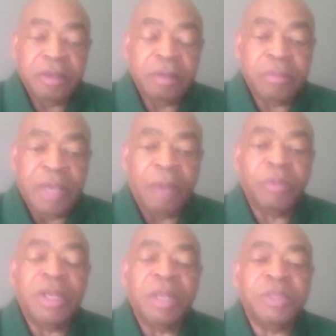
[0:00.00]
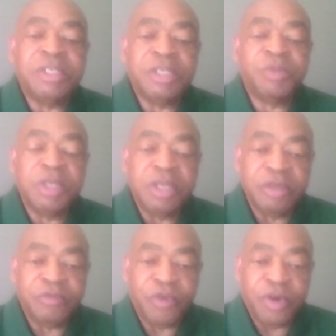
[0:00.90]
Let me say it's been
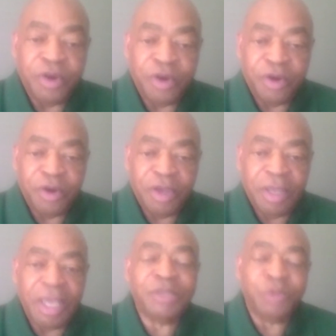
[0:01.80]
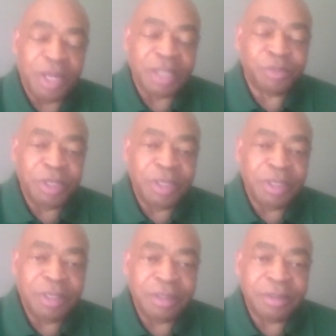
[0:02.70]
good for her as well as
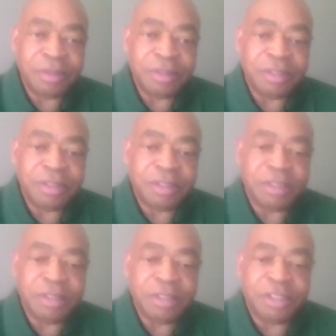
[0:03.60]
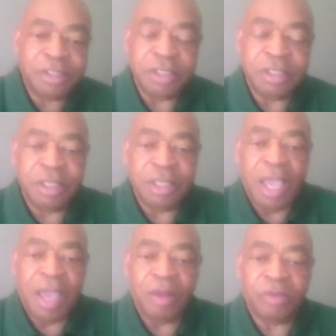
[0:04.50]
me. She
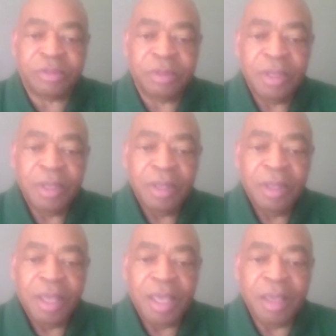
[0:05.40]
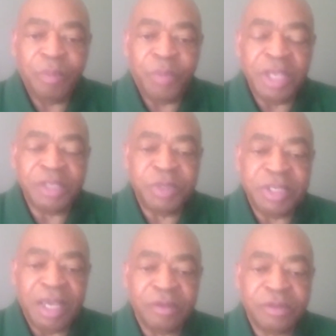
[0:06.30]
now pins me
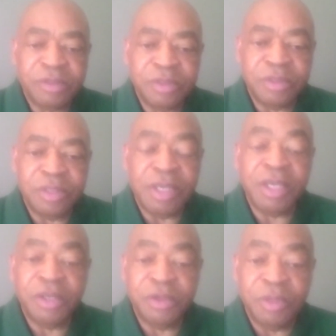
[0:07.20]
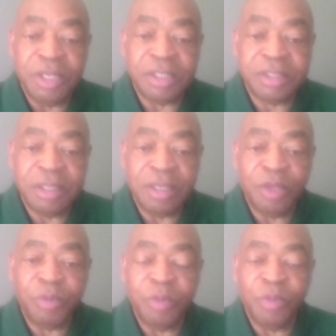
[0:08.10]
down to the honeydew list a
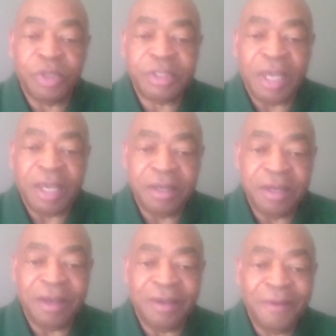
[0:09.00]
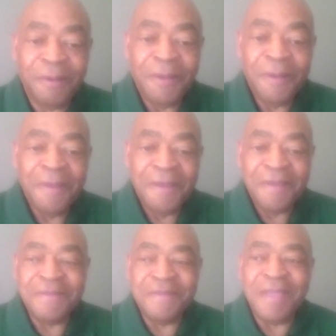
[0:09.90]
little bit more tighter now.
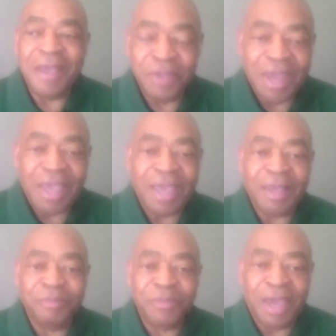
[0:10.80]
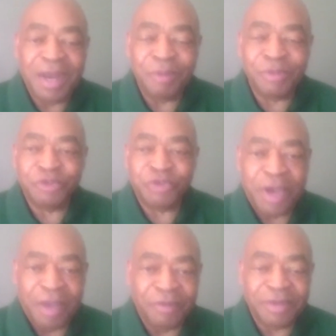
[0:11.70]
Now that I'm not able to
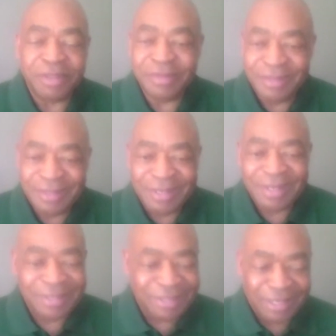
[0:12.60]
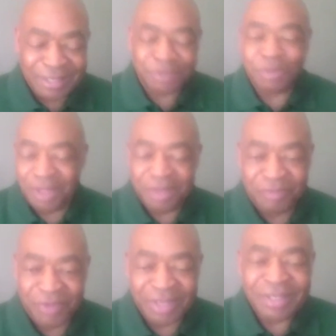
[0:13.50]
travel and attend some other
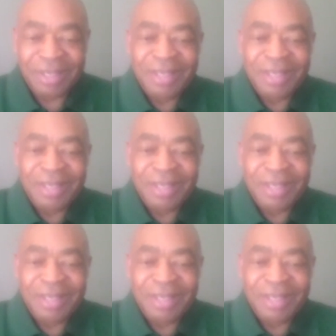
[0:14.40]
events.